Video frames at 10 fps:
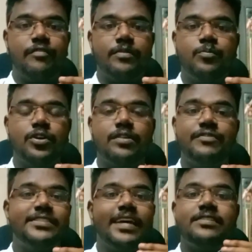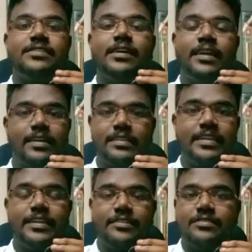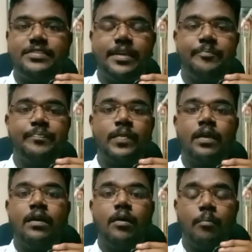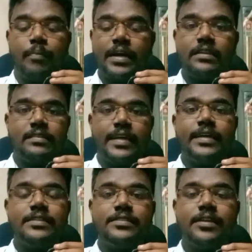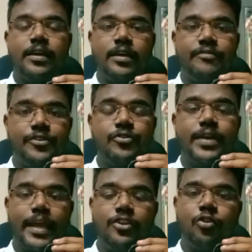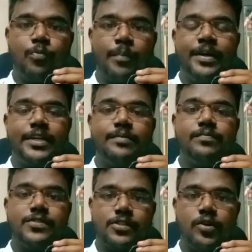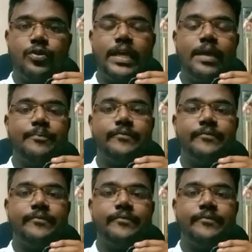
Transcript: a book which has nothing interesting. But the thing is, if you gain your momentum slowly,